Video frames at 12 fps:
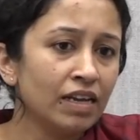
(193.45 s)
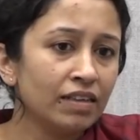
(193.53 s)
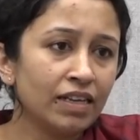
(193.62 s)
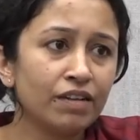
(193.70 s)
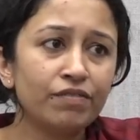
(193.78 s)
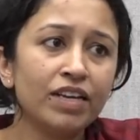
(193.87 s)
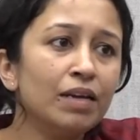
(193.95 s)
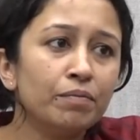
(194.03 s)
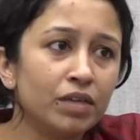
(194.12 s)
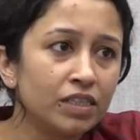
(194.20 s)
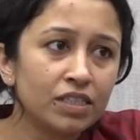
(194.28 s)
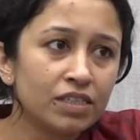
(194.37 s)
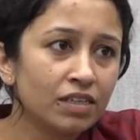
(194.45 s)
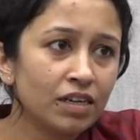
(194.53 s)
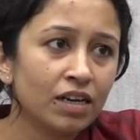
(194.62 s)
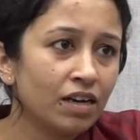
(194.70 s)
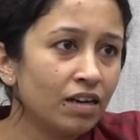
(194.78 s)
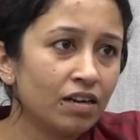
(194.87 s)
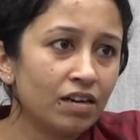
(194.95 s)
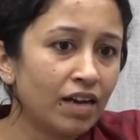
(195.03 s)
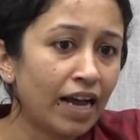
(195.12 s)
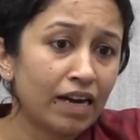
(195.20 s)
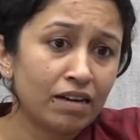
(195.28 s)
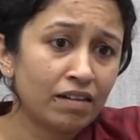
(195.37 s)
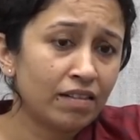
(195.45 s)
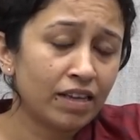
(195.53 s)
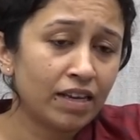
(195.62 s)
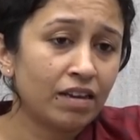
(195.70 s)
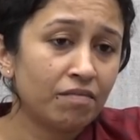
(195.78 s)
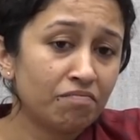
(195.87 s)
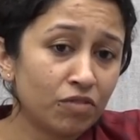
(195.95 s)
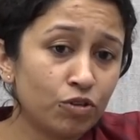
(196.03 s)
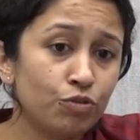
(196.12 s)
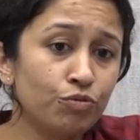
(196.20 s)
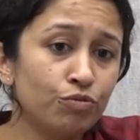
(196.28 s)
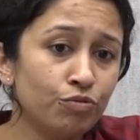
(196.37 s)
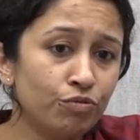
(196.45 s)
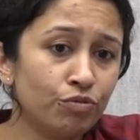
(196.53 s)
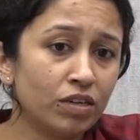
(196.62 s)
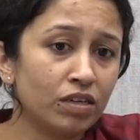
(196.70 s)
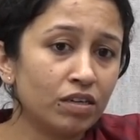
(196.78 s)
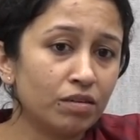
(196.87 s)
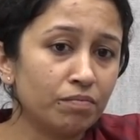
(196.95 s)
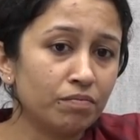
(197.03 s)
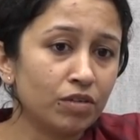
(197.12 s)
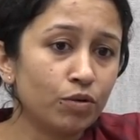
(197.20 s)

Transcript: that have reemerged uh, and they do um,